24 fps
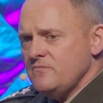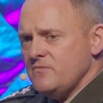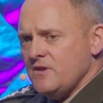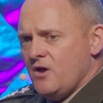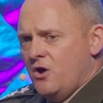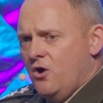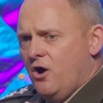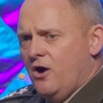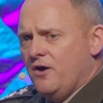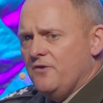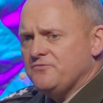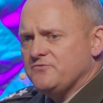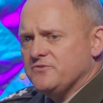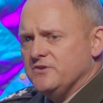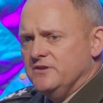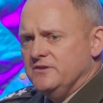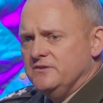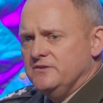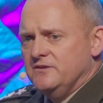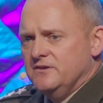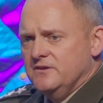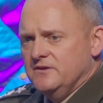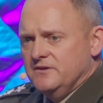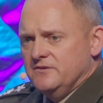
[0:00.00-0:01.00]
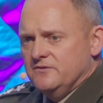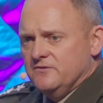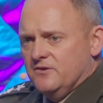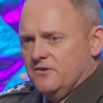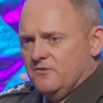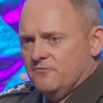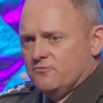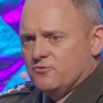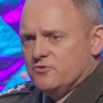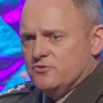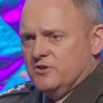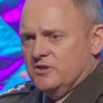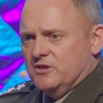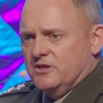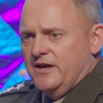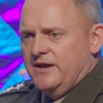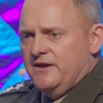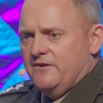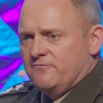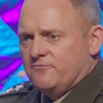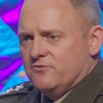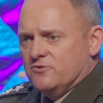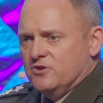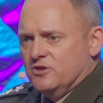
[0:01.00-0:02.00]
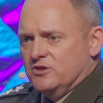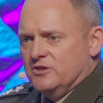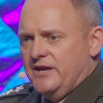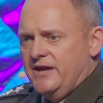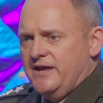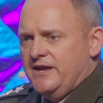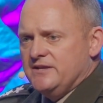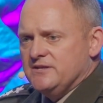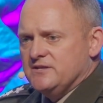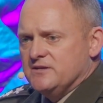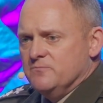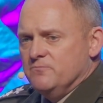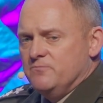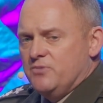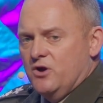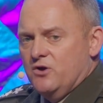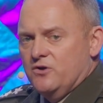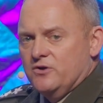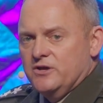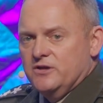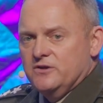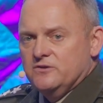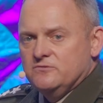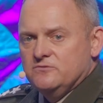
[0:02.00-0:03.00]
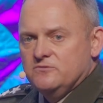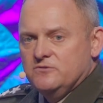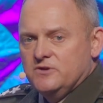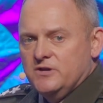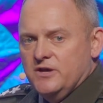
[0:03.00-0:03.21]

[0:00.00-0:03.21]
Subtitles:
often for the land component,